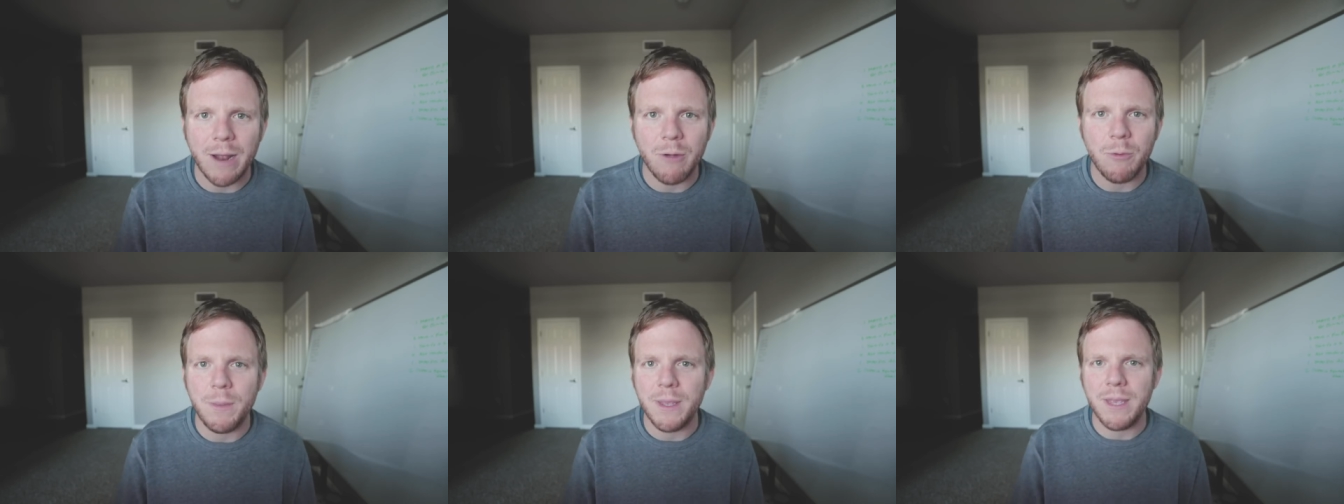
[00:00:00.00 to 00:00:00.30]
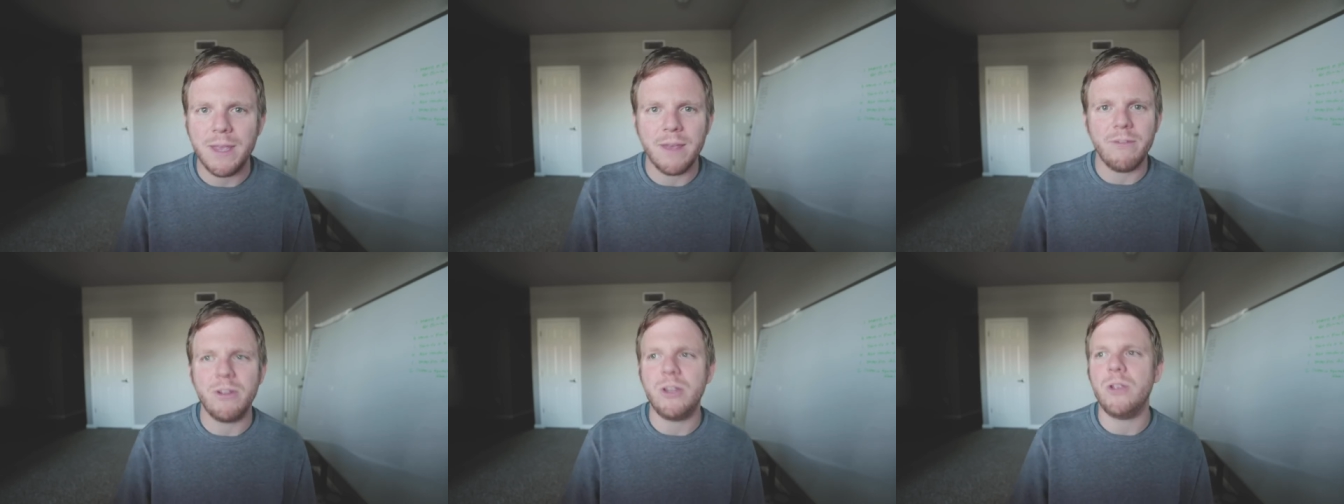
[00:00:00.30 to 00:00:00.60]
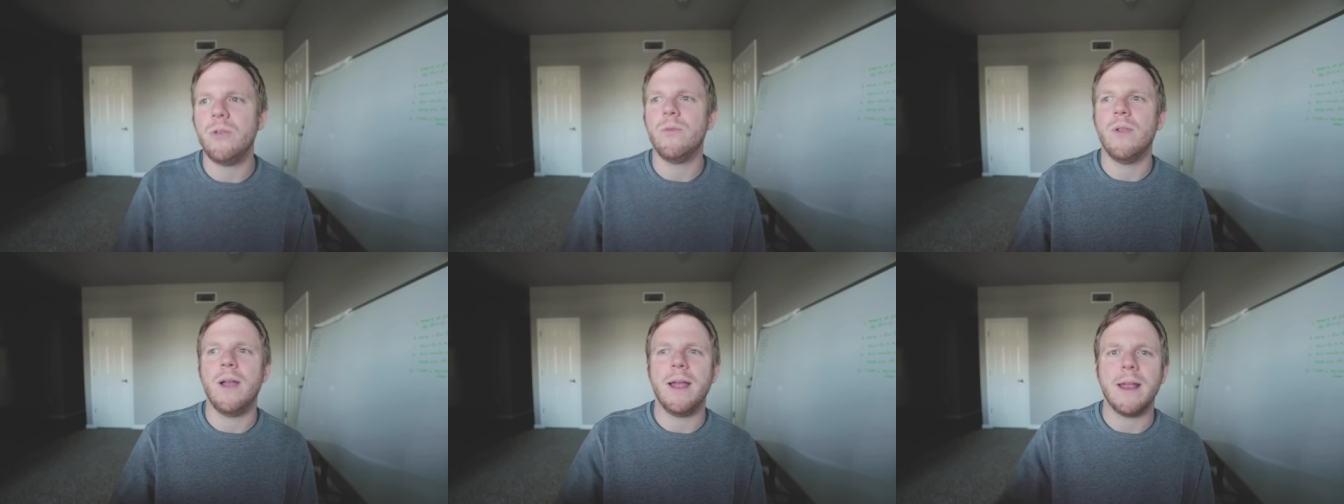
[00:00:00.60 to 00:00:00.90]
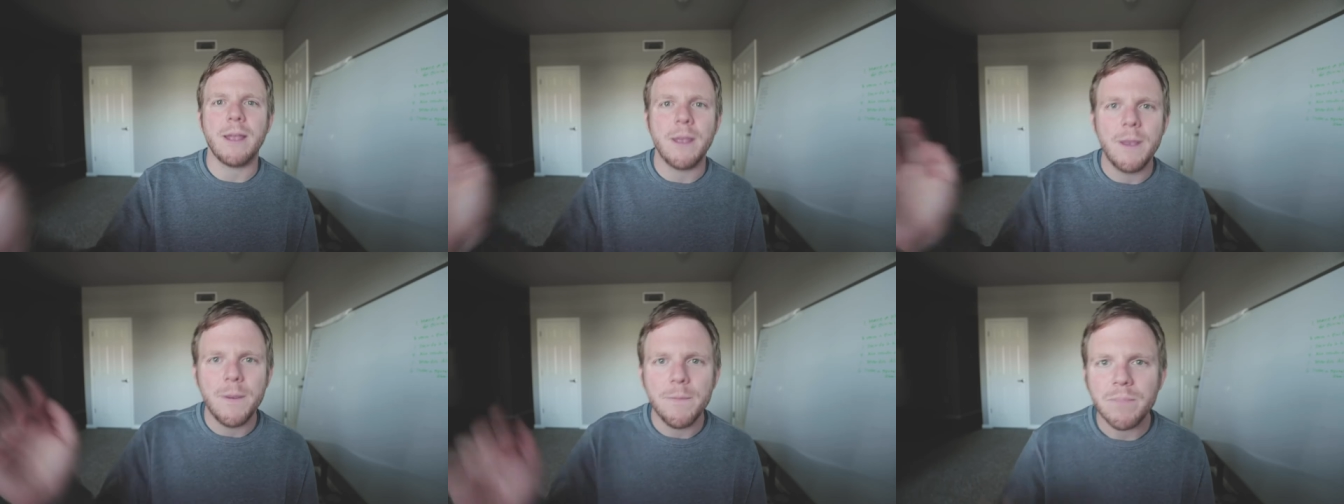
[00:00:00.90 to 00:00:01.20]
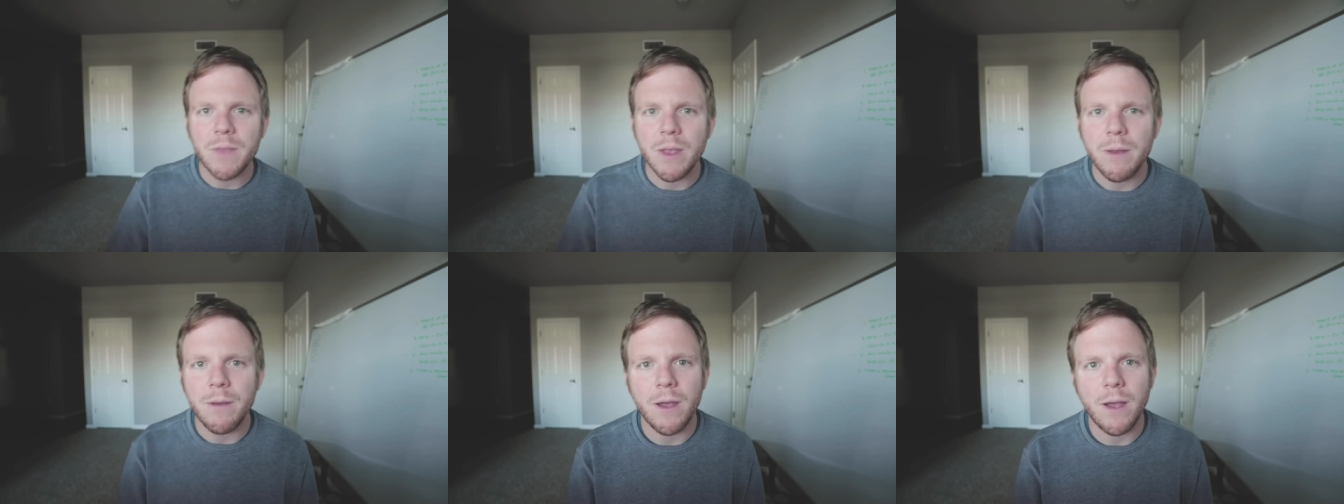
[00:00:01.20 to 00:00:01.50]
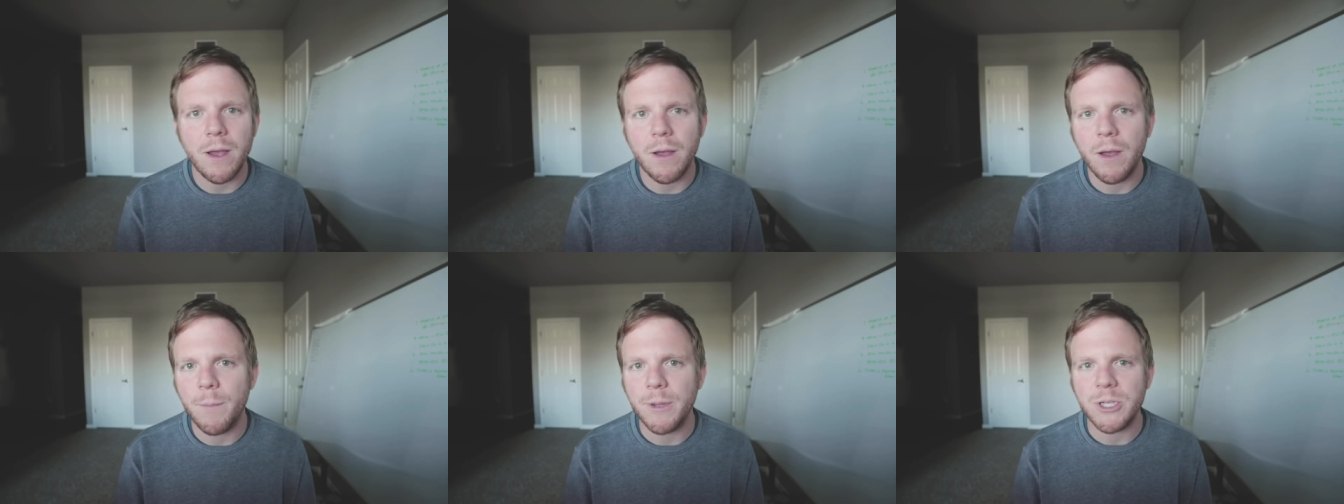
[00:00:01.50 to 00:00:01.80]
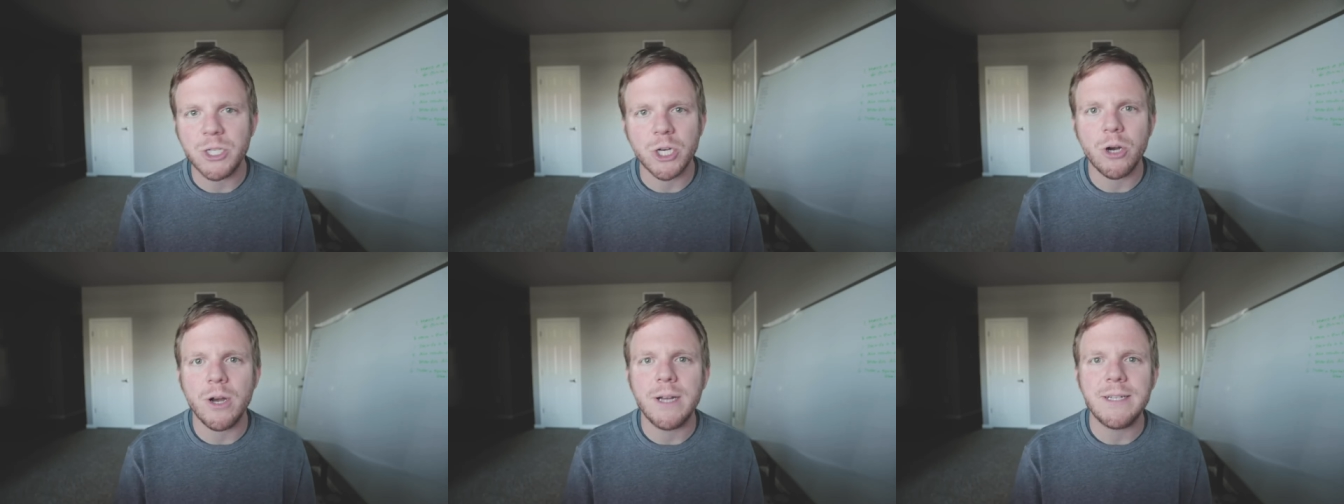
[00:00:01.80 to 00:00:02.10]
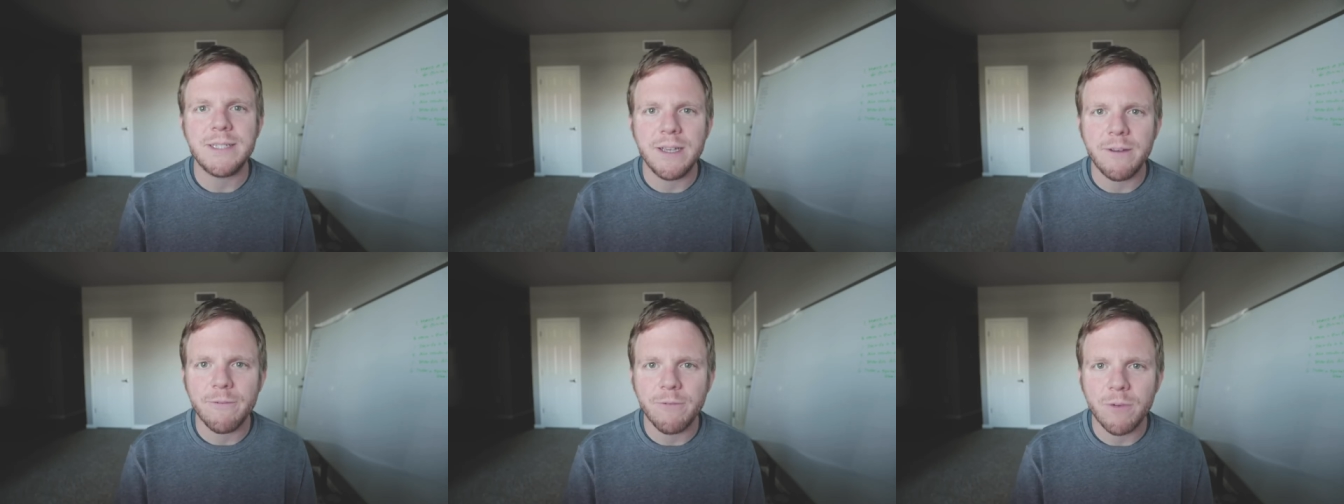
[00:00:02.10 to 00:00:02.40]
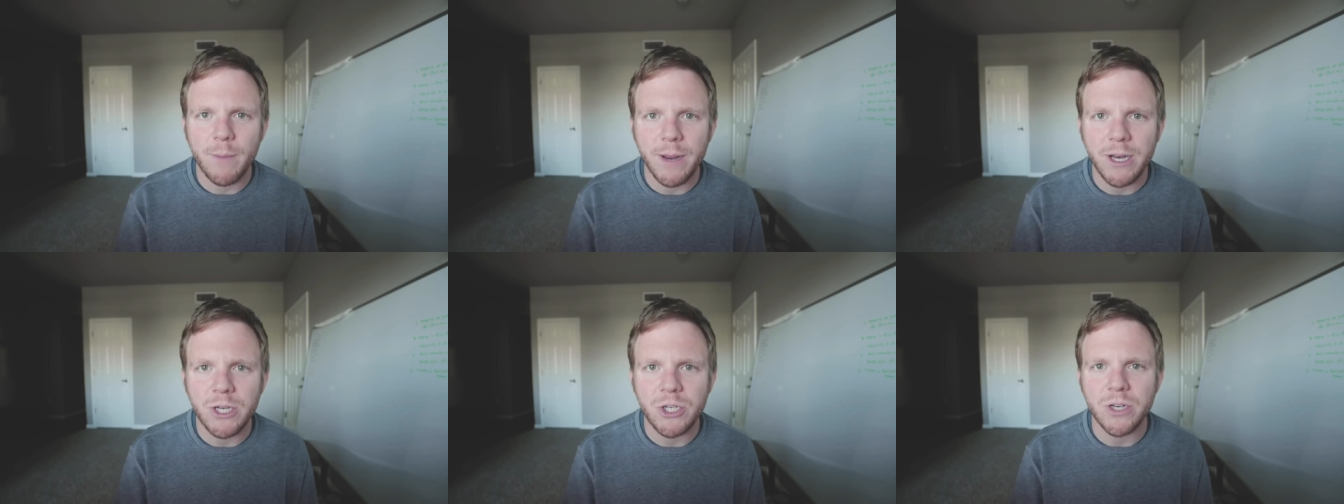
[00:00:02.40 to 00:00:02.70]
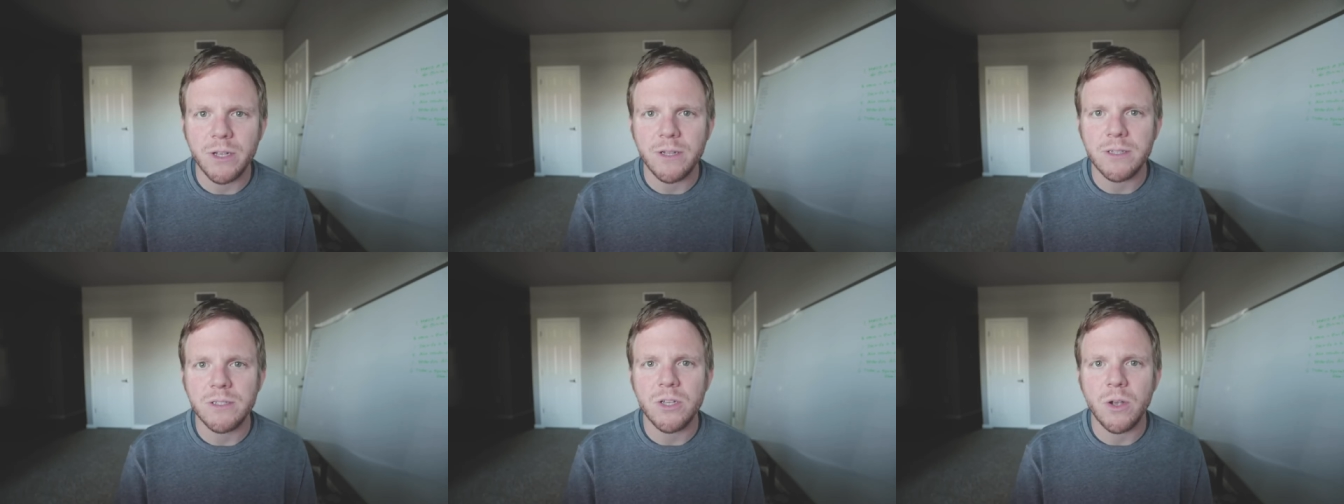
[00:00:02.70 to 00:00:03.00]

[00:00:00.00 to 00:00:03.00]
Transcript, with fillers: I would be giving you like a bunch of crazy information.